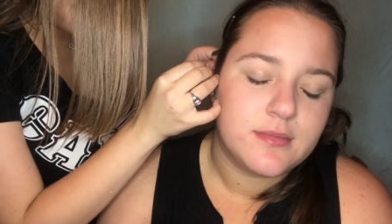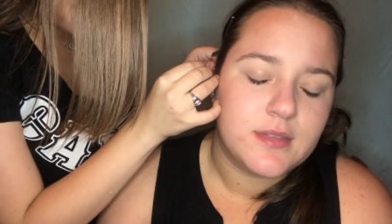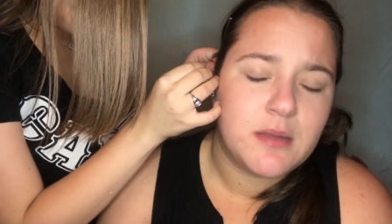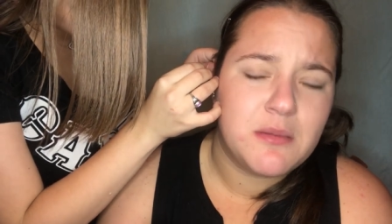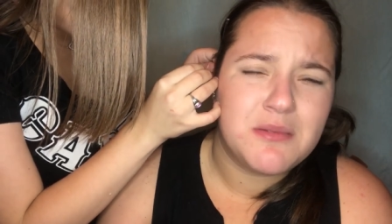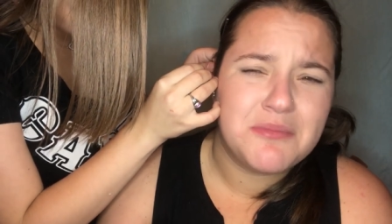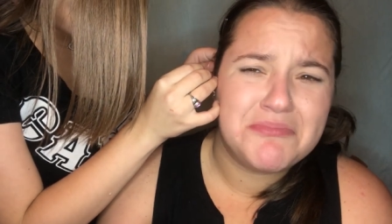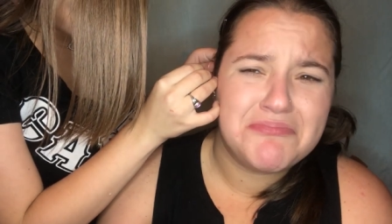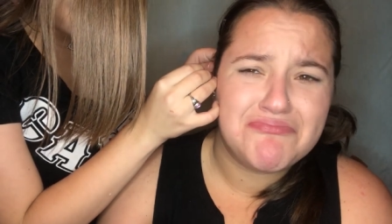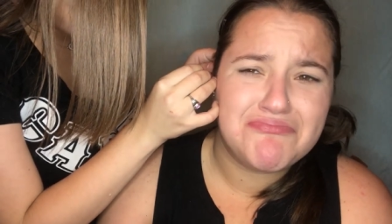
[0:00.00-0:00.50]

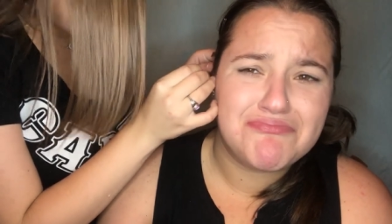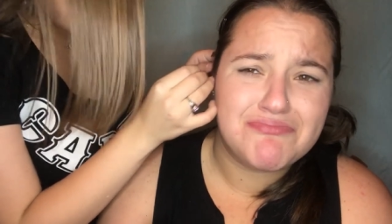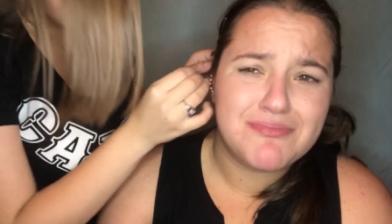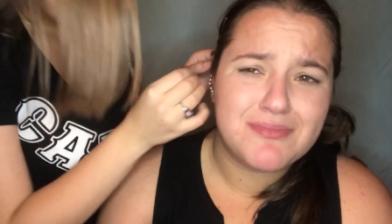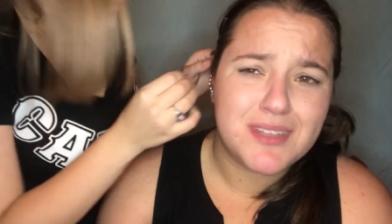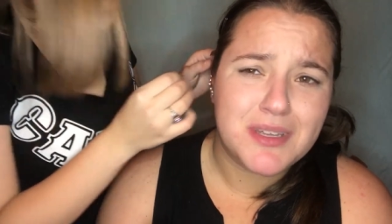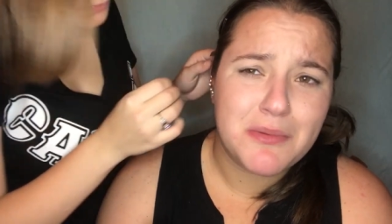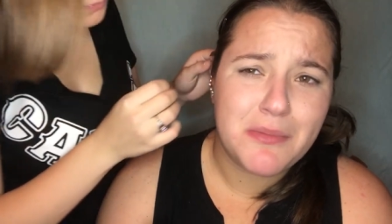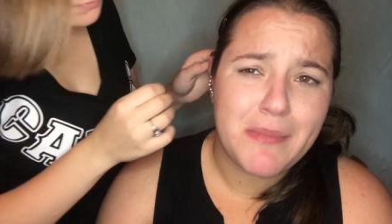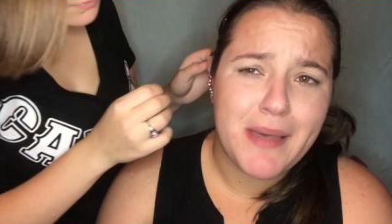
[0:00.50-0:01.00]
I'm
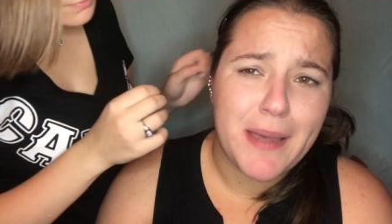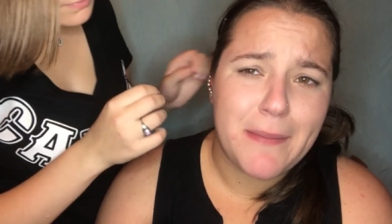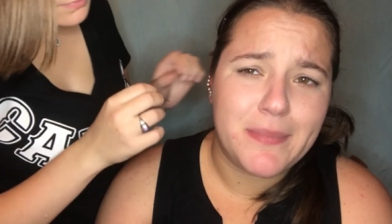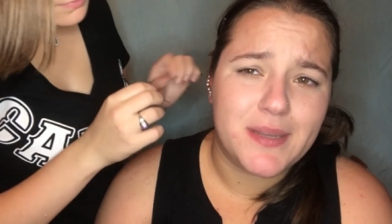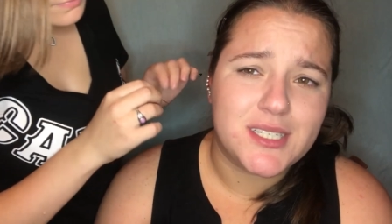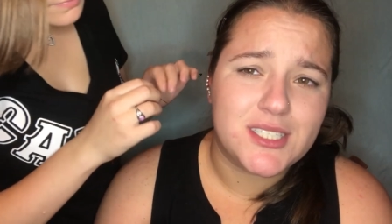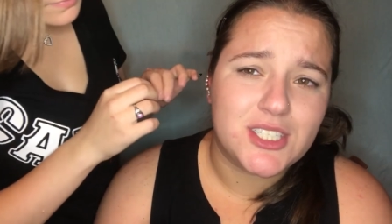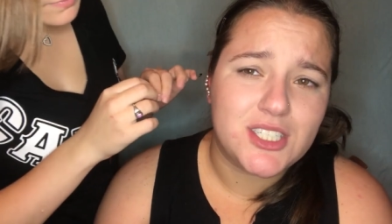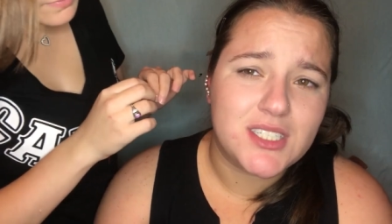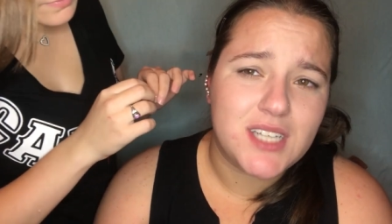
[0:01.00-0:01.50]
a
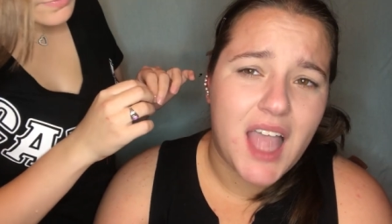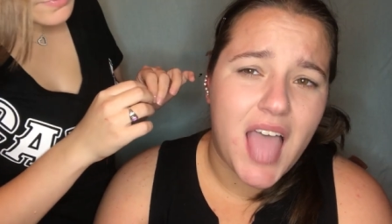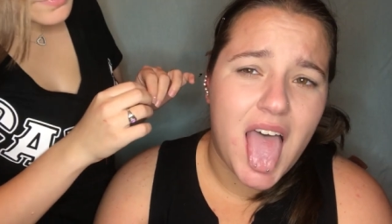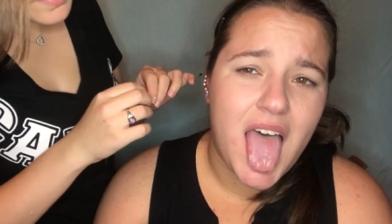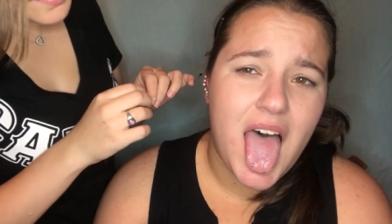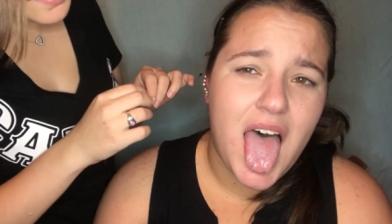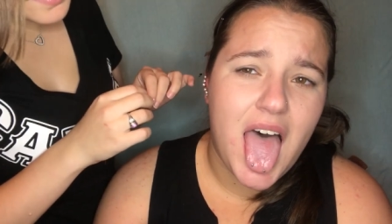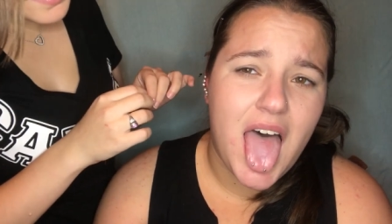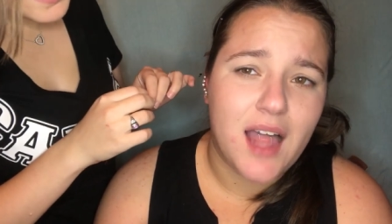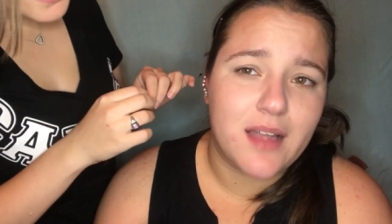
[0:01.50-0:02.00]

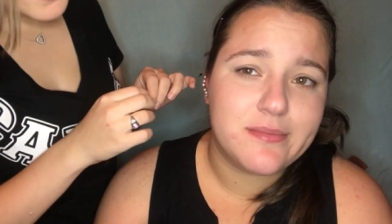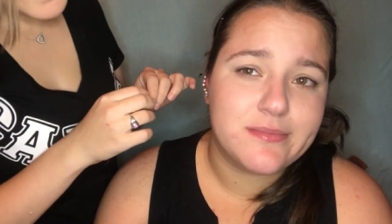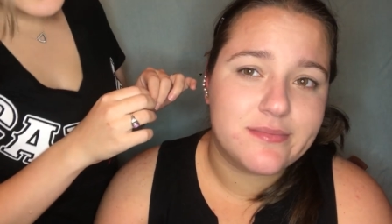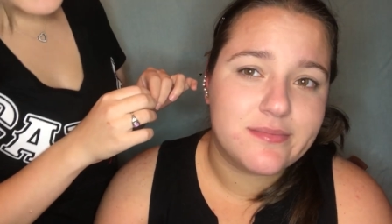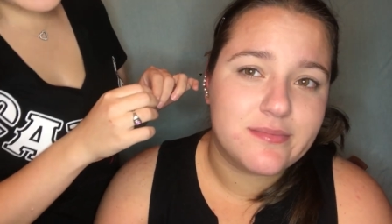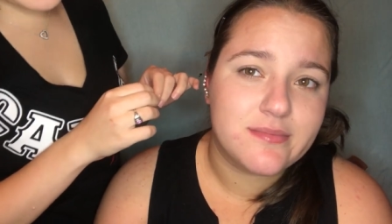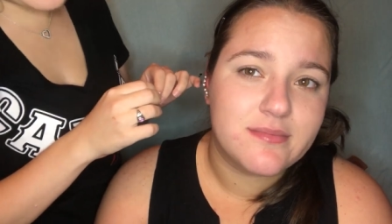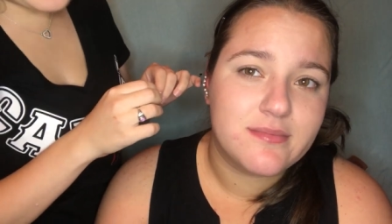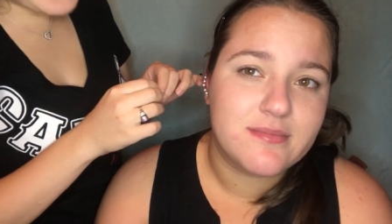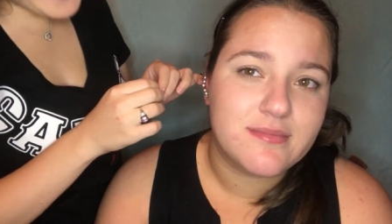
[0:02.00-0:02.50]
bad...
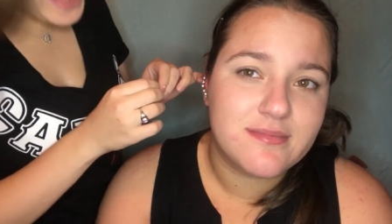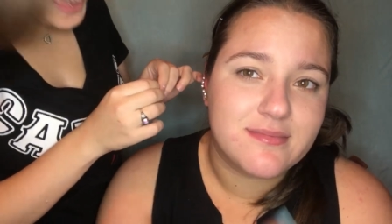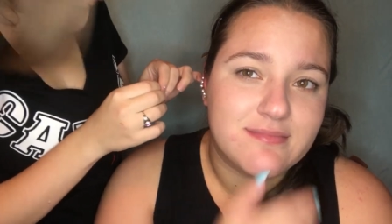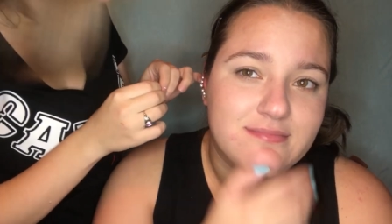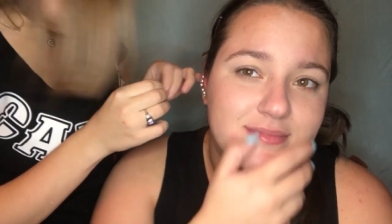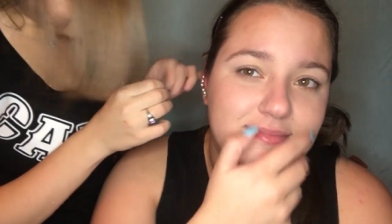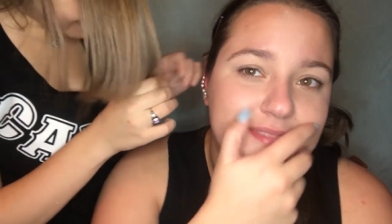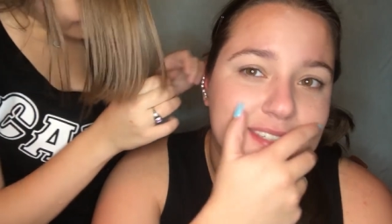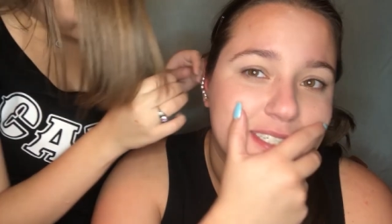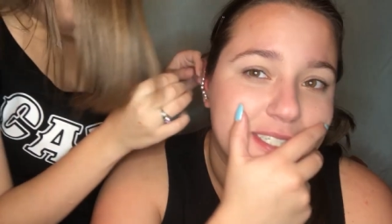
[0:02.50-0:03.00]

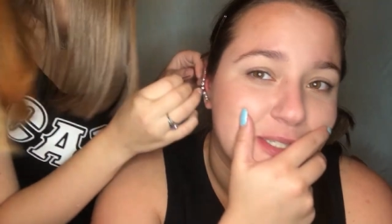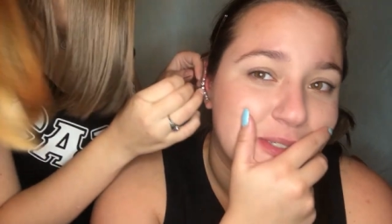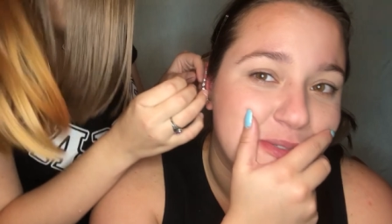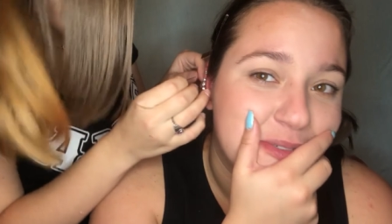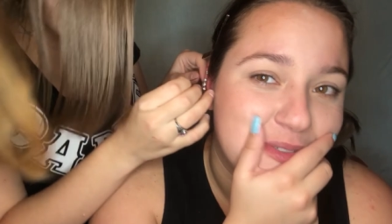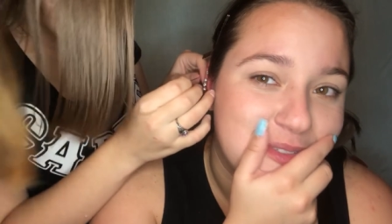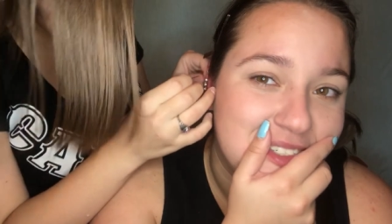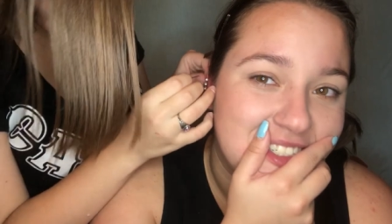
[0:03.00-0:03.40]
Go.